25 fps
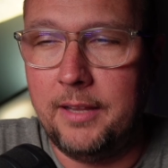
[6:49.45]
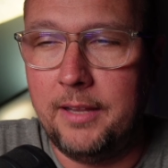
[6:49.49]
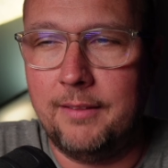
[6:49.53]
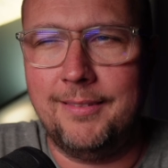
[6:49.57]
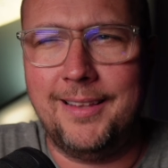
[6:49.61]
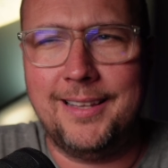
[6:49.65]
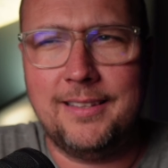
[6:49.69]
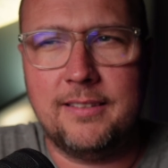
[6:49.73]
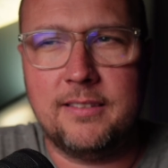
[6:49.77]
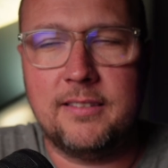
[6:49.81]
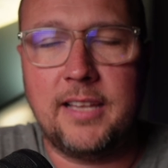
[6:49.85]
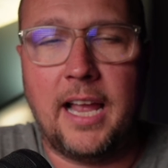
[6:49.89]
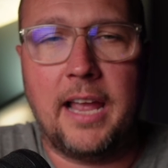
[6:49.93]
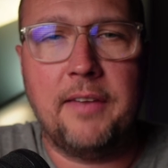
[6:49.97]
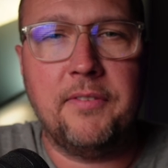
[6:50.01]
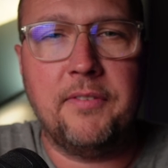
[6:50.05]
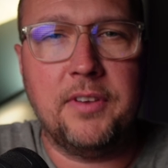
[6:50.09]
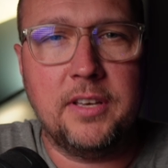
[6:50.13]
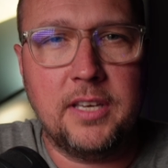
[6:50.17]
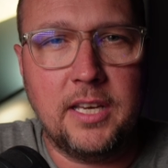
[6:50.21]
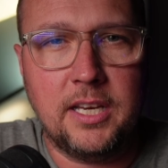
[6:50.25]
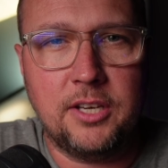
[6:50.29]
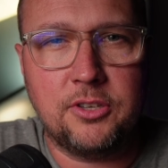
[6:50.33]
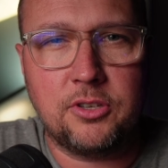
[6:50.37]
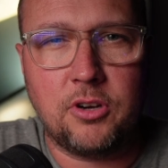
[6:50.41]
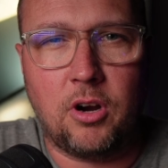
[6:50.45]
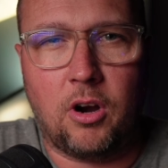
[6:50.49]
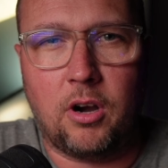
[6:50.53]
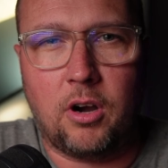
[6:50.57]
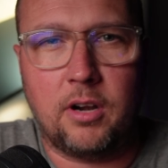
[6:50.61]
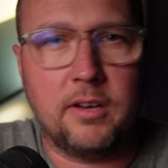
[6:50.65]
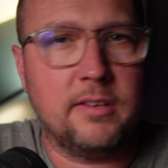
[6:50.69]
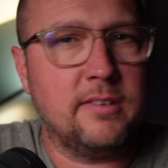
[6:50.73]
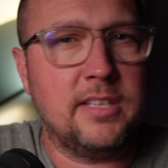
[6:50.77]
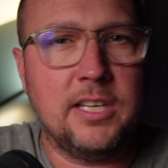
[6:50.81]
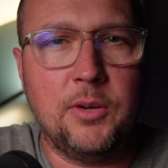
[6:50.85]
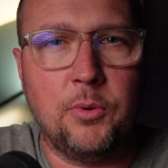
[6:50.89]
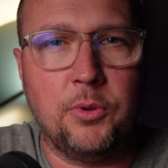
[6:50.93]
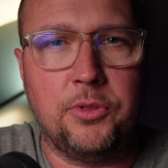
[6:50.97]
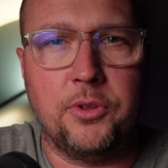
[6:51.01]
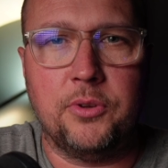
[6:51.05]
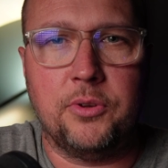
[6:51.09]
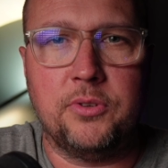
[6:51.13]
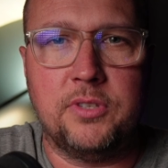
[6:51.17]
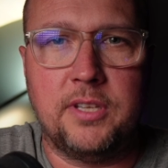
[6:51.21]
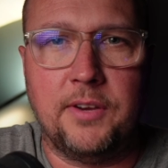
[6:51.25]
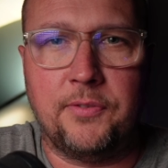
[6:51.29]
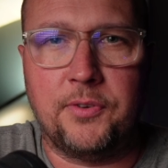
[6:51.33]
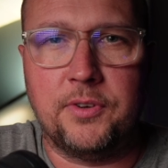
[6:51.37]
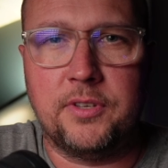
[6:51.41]
Let's dive into each card and see what
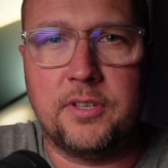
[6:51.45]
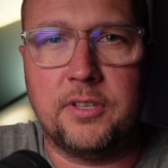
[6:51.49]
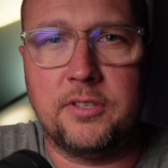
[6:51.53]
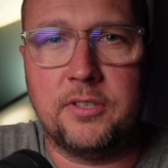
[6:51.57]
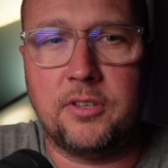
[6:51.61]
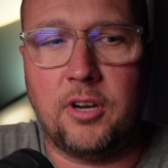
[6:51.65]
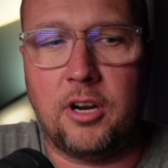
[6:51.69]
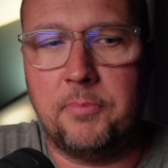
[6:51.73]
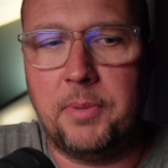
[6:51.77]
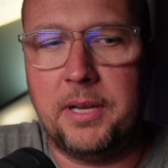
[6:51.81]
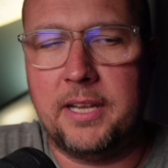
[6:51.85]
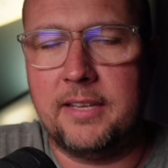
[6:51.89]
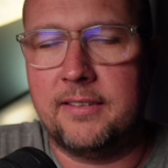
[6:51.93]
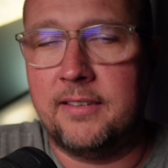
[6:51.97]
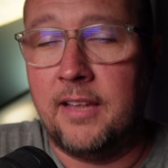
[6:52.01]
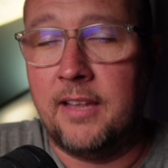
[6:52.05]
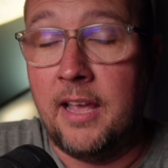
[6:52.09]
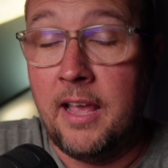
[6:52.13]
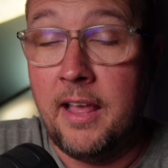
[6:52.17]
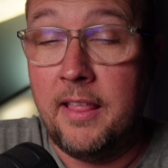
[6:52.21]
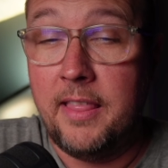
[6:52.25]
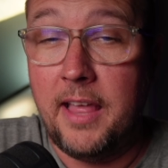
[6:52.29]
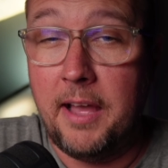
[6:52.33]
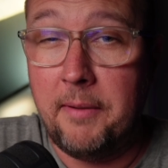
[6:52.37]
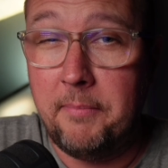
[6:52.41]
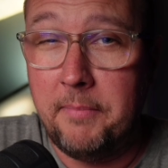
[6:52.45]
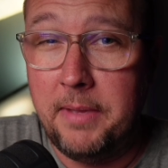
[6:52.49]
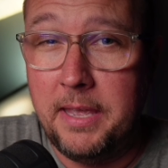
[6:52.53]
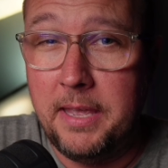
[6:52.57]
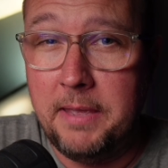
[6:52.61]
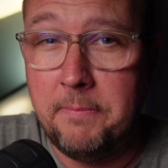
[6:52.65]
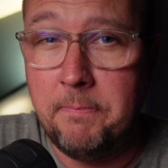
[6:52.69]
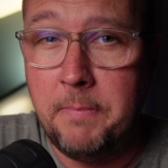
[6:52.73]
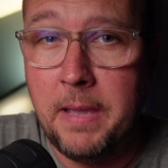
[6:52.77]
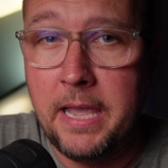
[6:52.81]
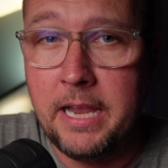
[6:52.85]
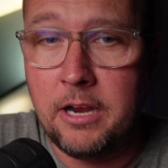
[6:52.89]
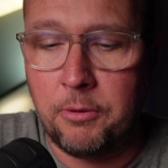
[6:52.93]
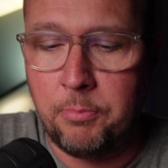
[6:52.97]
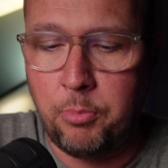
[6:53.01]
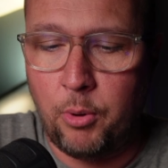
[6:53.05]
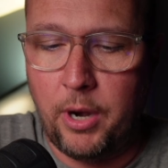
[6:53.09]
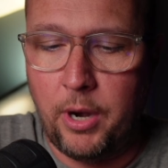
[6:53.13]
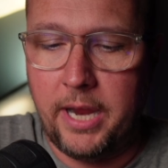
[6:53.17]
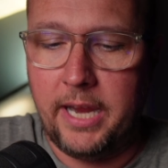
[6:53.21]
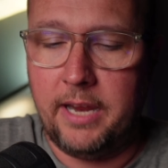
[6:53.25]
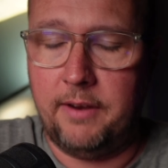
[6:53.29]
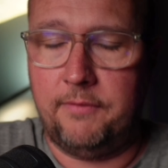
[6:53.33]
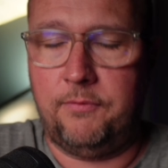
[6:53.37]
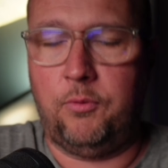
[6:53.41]
those differences are, because that may make or
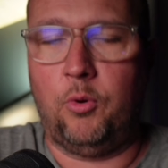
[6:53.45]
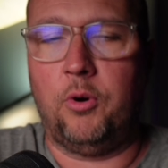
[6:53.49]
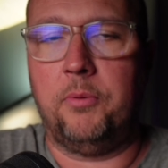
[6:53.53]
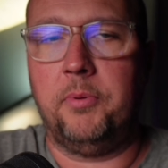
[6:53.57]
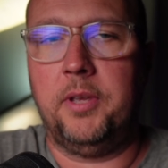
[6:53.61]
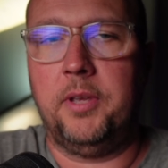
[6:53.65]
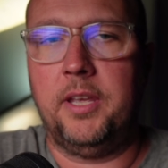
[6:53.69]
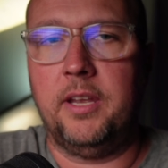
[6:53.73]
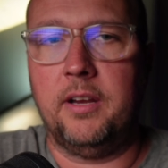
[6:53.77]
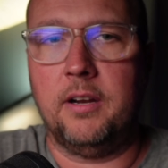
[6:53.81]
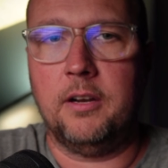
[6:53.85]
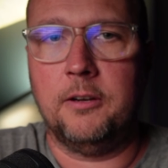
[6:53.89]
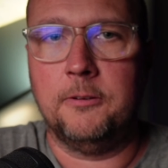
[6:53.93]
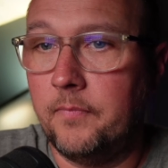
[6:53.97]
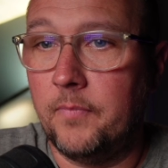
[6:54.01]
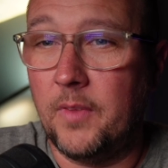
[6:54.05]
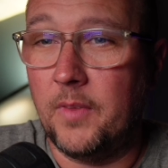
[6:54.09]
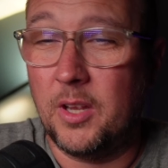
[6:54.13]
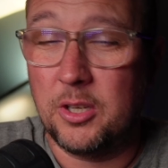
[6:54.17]
break it for me here.